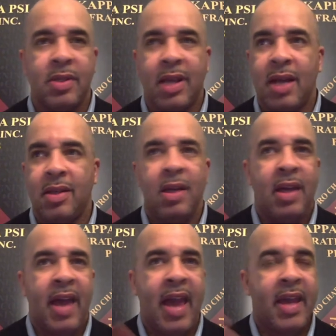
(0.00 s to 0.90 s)
kind of
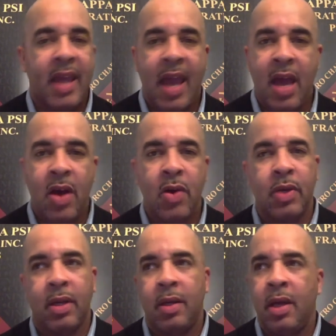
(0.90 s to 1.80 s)
hanging out
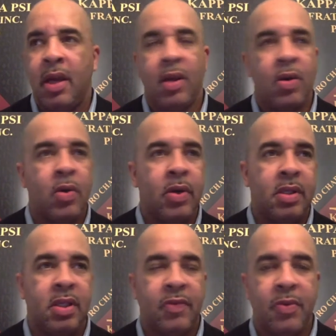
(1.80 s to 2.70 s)
and going to
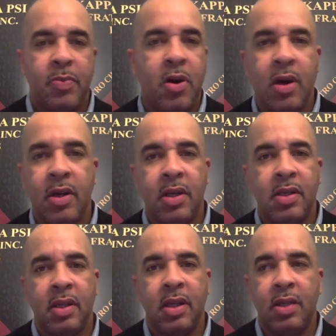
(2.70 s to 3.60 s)
different parties
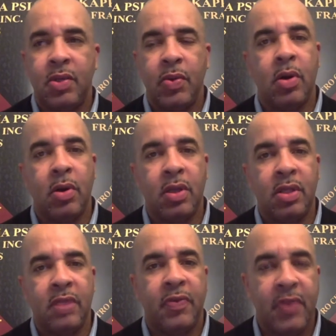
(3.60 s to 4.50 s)
and doing all these
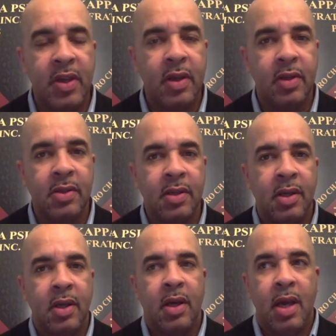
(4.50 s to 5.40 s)
different things.
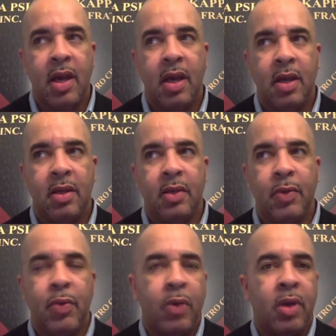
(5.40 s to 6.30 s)
And
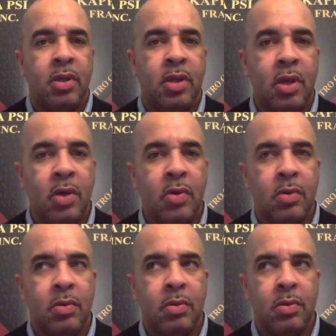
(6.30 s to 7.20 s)
we wanted to know,
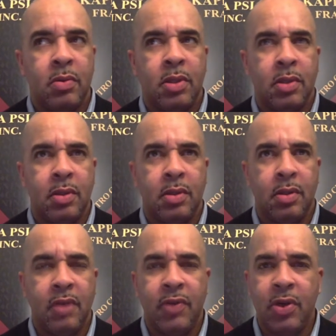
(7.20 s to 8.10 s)
well,
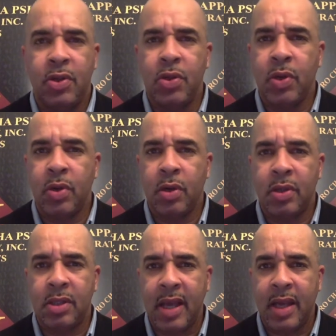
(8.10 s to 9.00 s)
if you're doing all
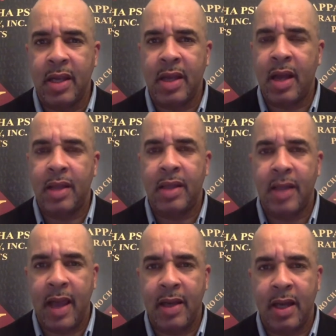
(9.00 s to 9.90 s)
this hanging out
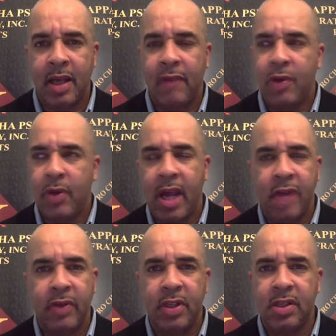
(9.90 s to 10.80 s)
at night, if you're at
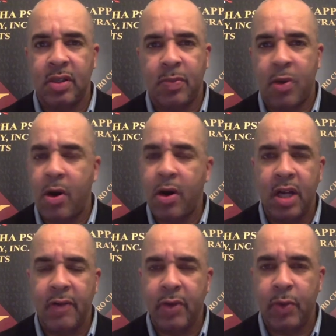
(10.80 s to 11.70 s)
every single party
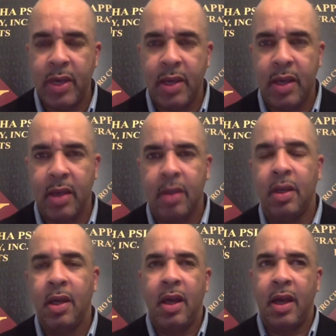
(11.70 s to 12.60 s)
every weekend
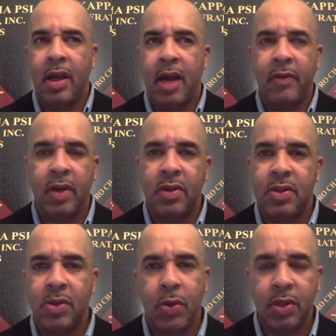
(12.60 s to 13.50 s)
and every other
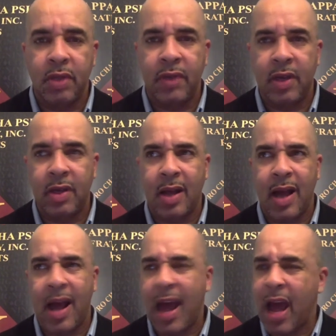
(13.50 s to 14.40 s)
social event,
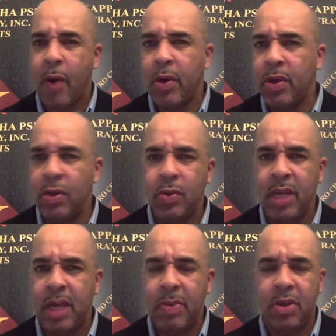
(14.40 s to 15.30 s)
how are you
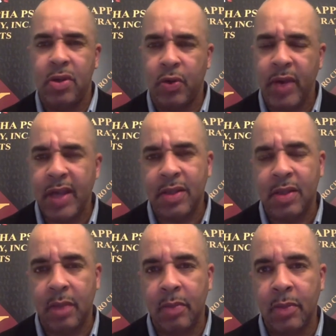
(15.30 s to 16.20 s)
keeping your grades
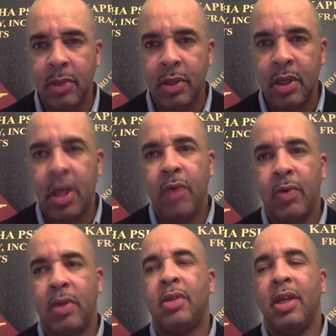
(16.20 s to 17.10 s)
up?
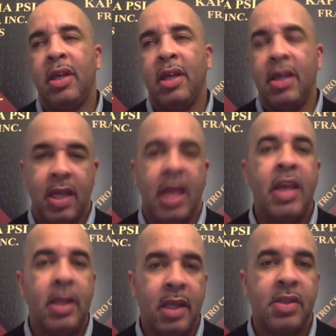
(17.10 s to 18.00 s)
Well, he
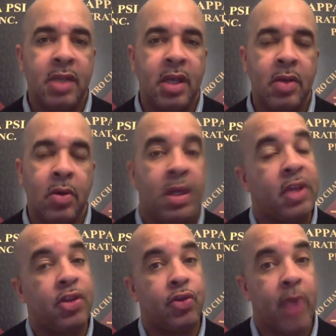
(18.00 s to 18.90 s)
let us in on
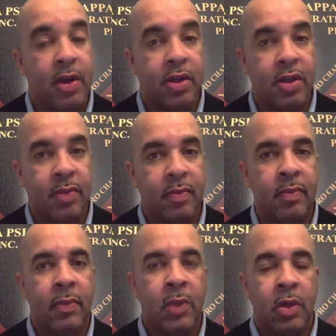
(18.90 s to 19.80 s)
his strategy.
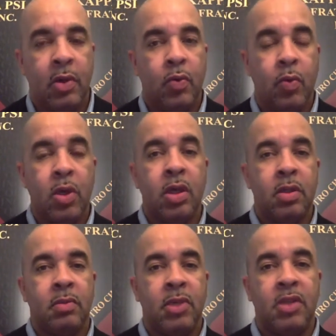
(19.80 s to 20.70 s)

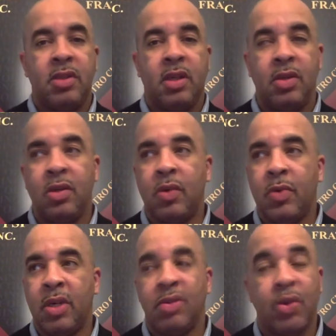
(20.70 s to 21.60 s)
One, he said, you know
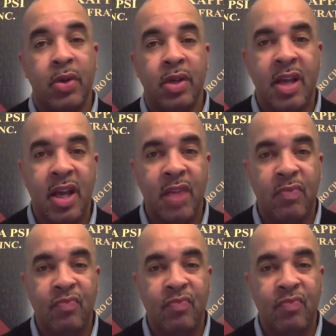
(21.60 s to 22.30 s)
what? During the day,